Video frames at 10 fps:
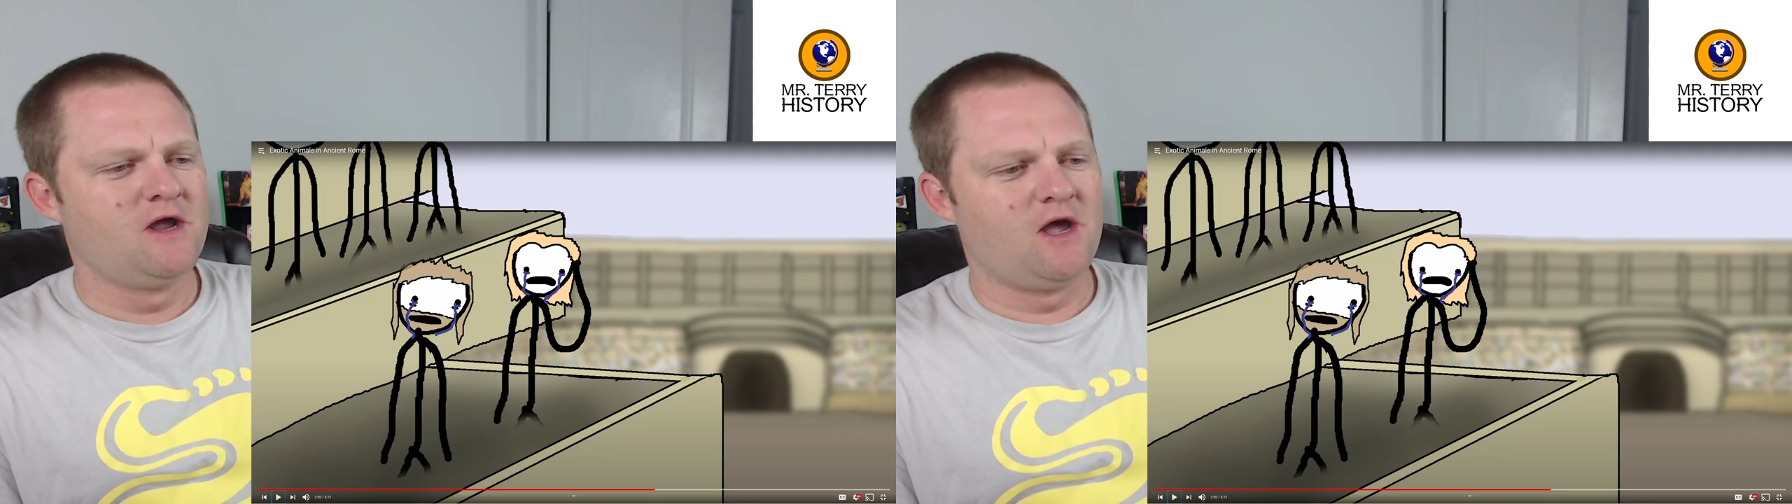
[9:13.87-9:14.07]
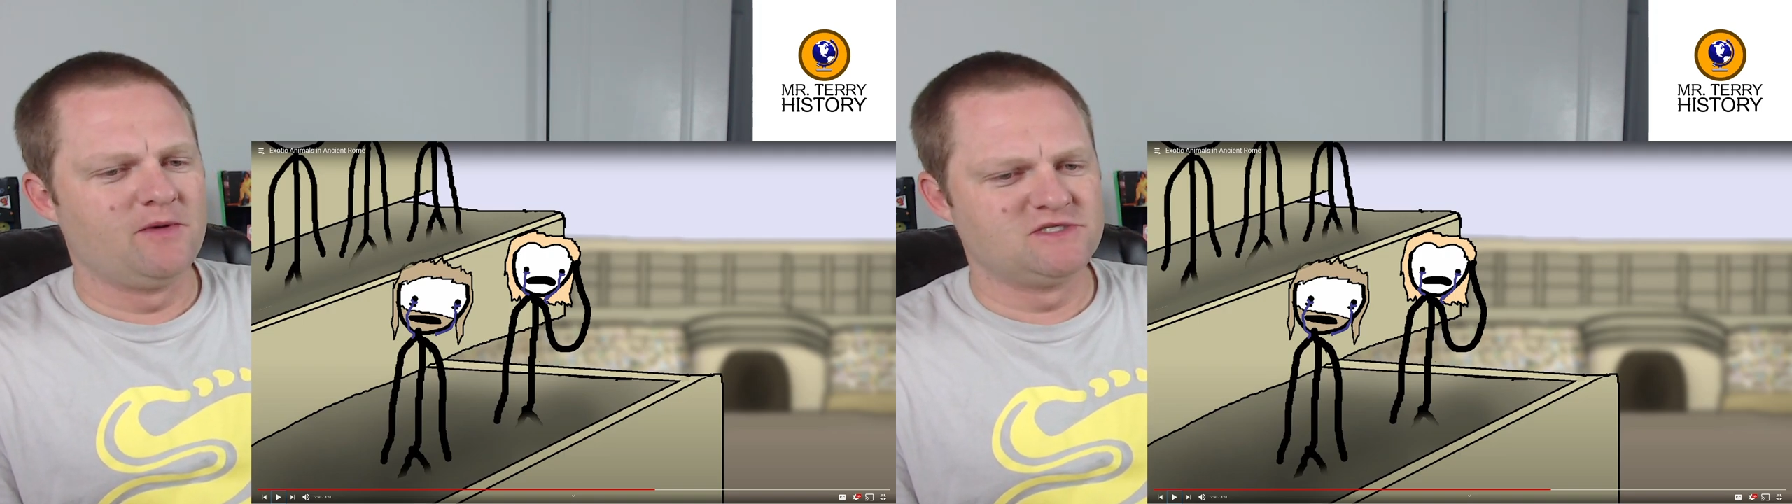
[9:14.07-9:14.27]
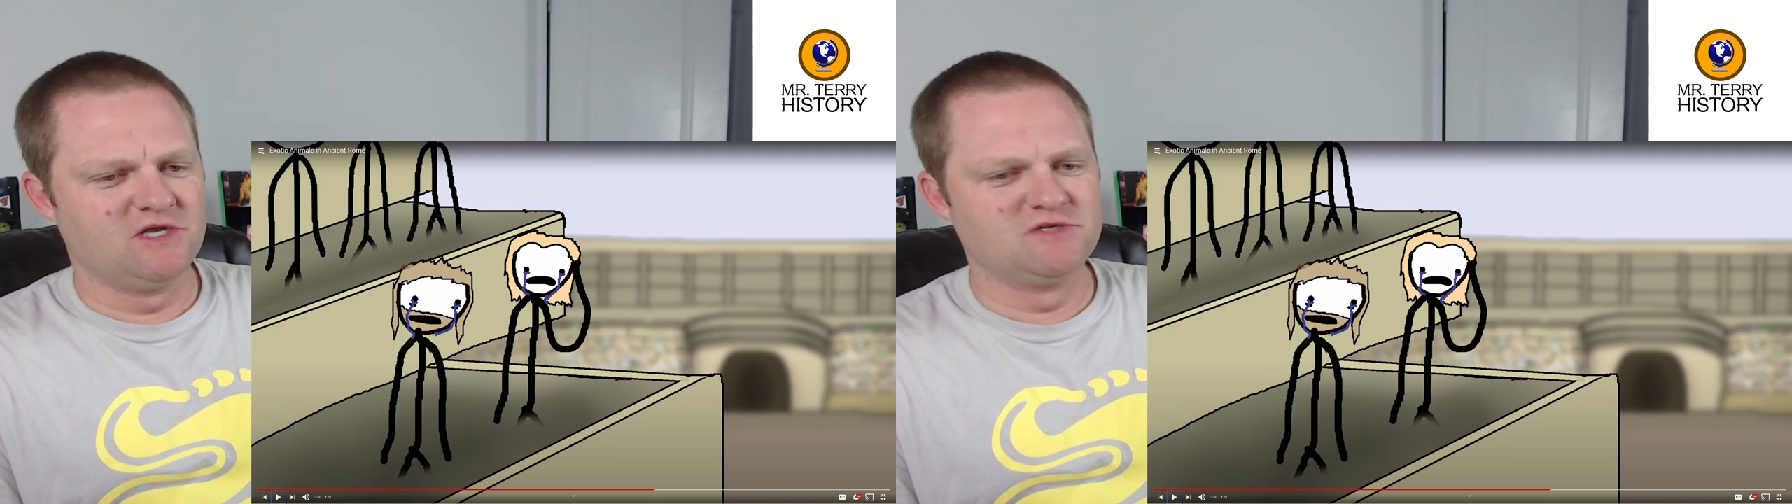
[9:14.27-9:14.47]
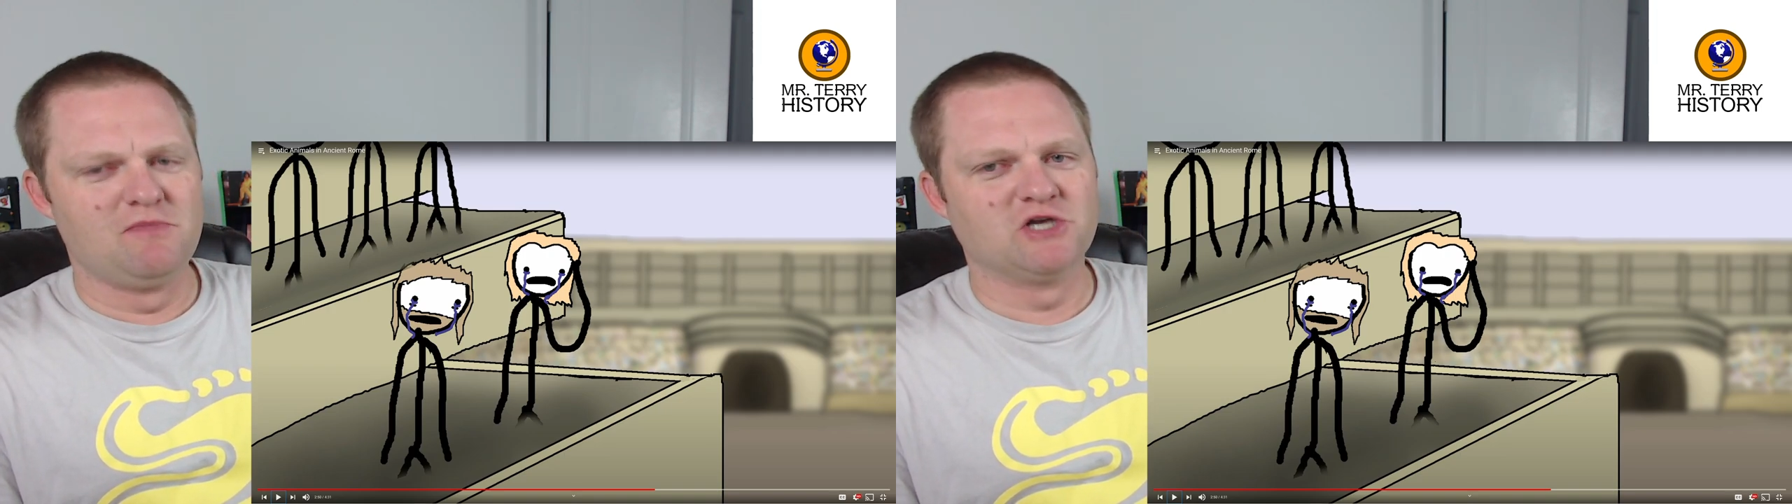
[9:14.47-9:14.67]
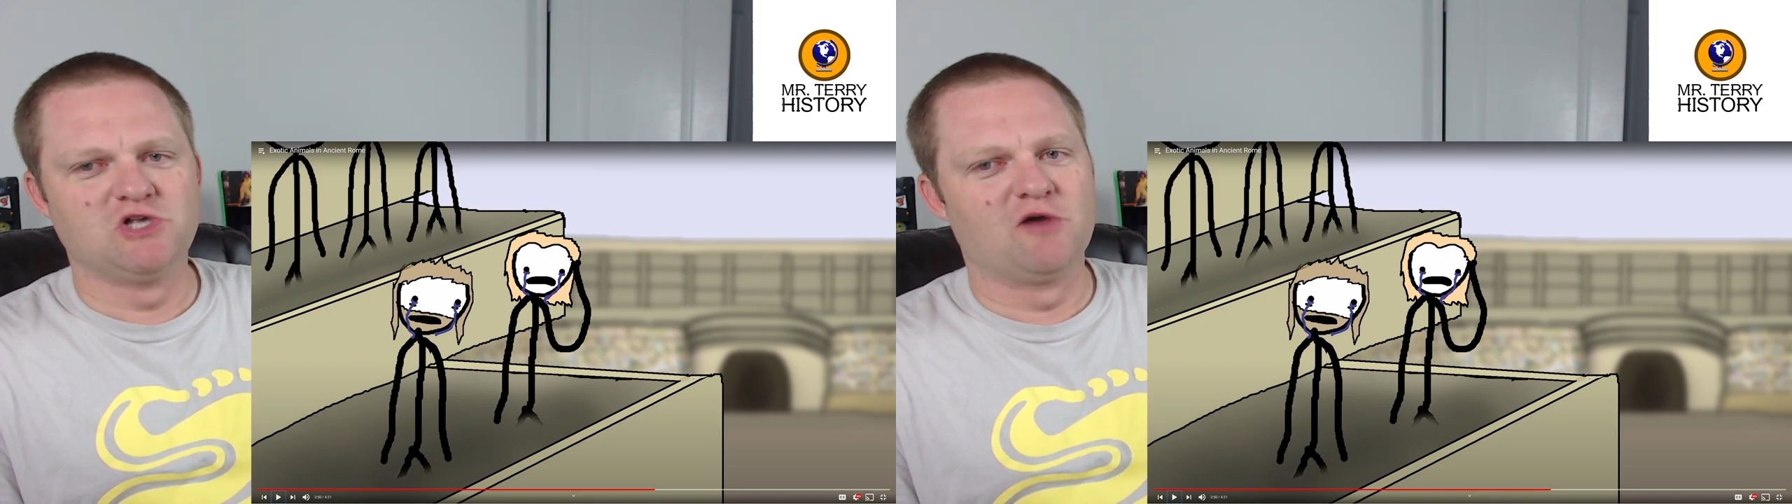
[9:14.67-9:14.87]
Um, it's it's
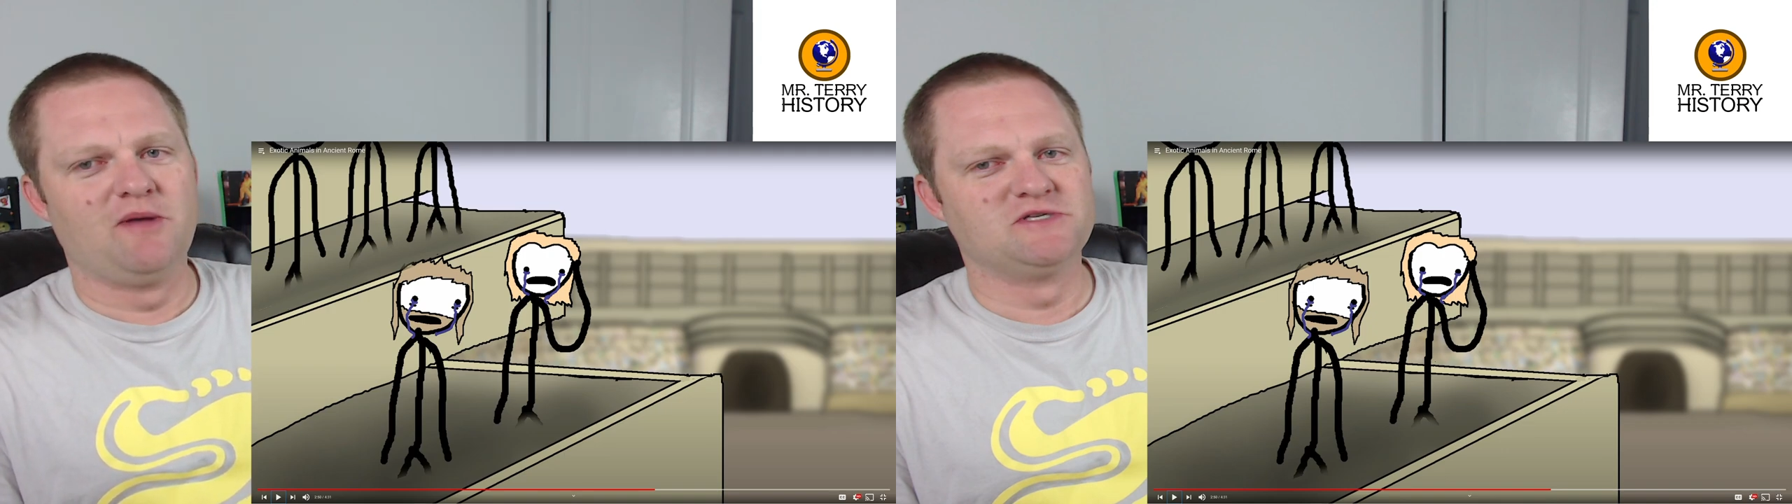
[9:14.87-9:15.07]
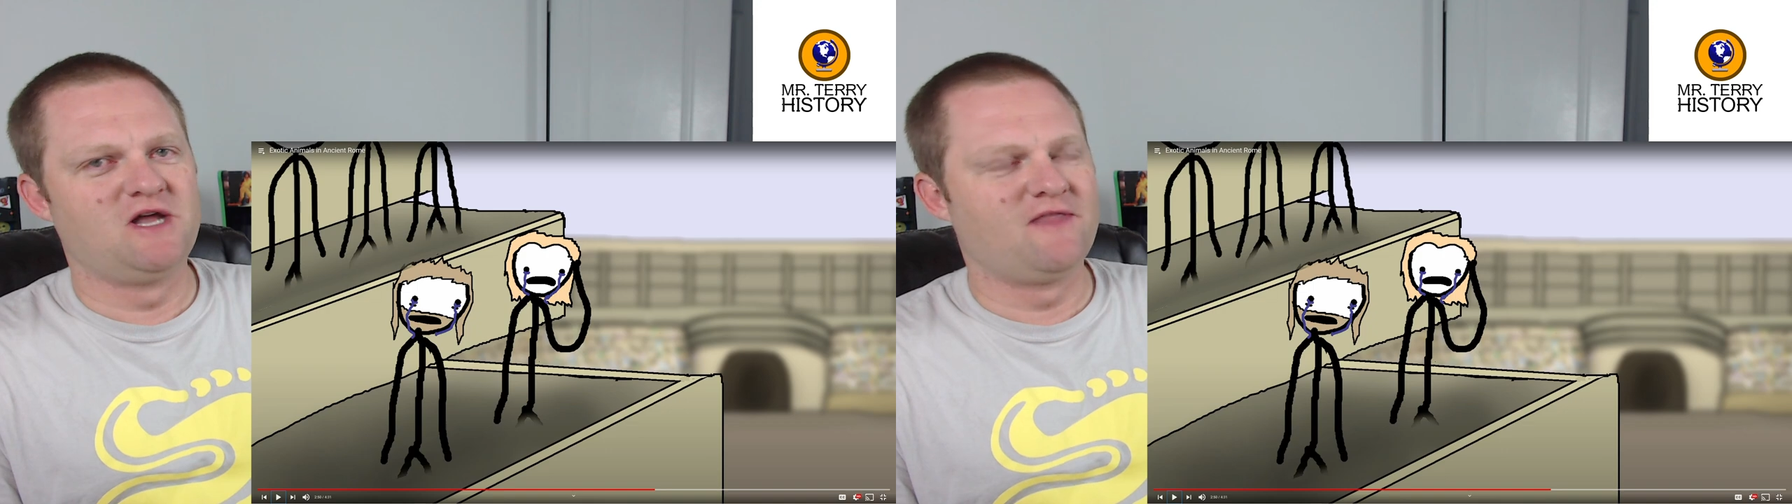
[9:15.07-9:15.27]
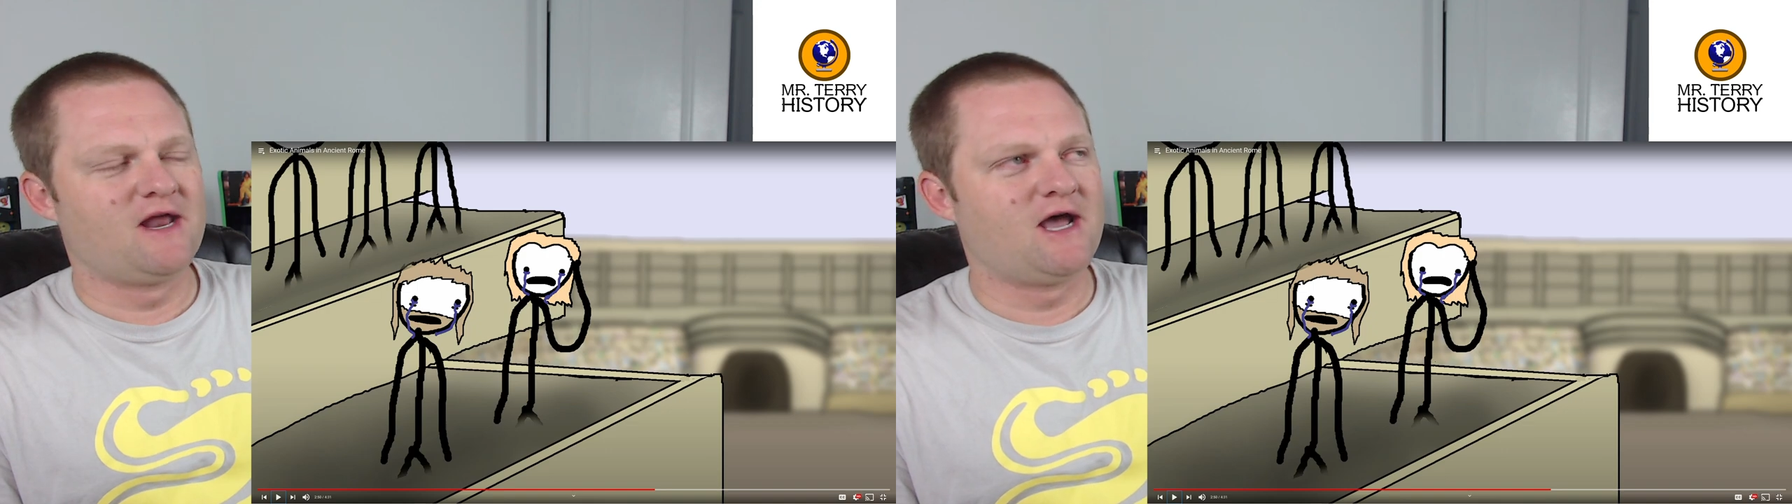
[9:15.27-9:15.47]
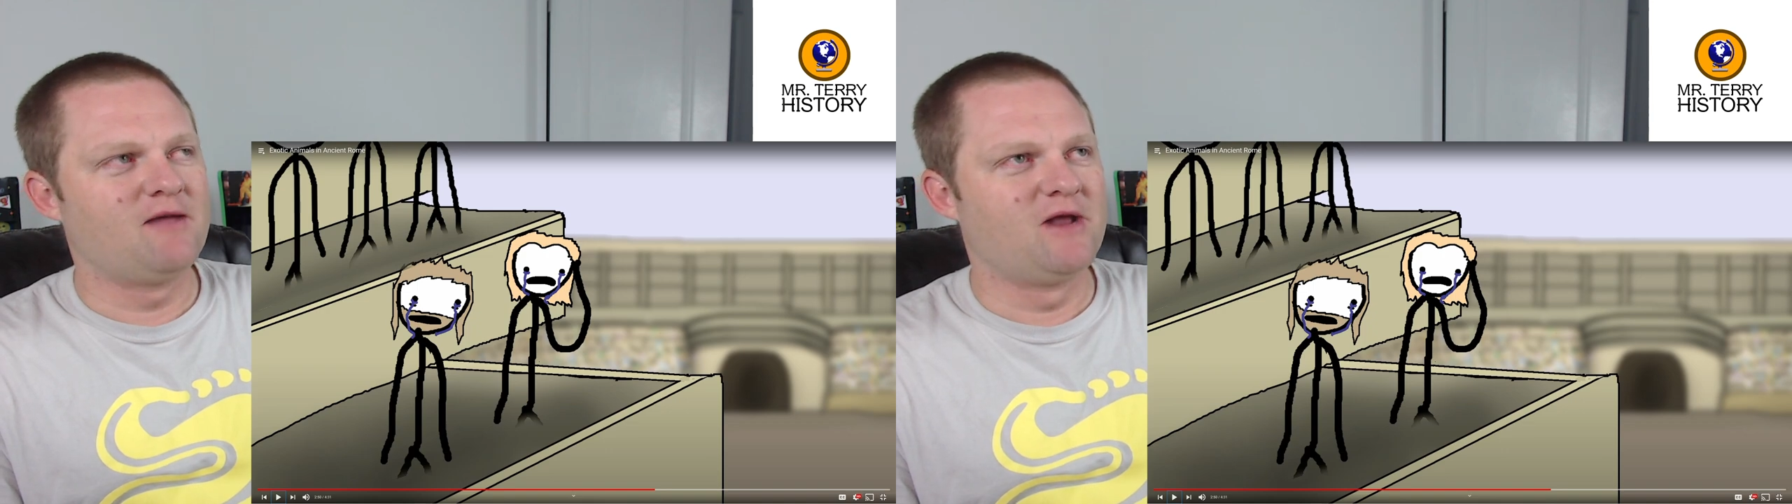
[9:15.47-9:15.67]
much longer. Maybe it's not that high,